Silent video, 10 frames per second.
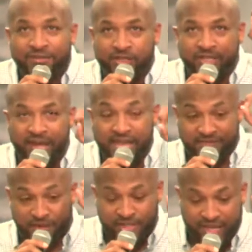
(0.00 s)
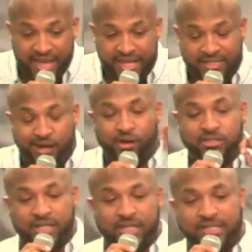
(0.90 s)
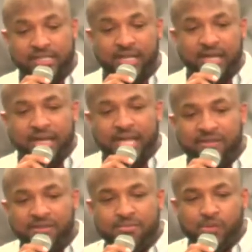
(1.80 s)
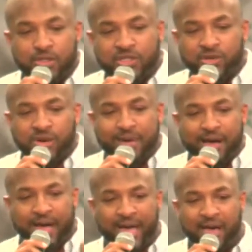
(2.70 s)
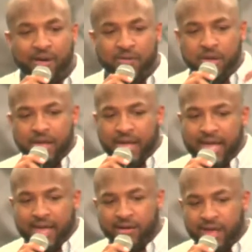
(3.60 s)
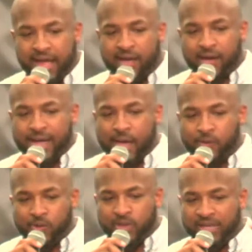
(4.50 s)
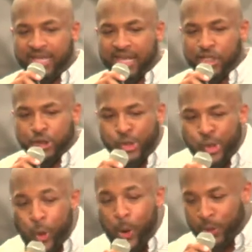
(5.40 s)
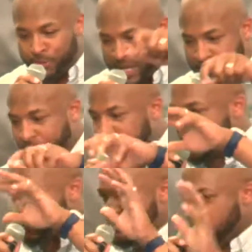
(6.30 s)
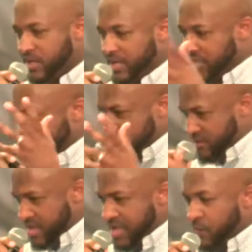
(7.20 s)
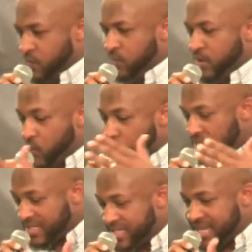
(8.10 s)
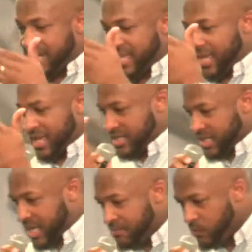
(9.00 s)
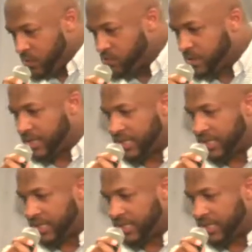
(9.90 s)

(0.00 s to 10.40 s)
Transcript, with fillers: verse 8, verse 8 talks to us even more so about how how how how when we get into it with people because we want to get stuff we want we want to sit at the head table we want to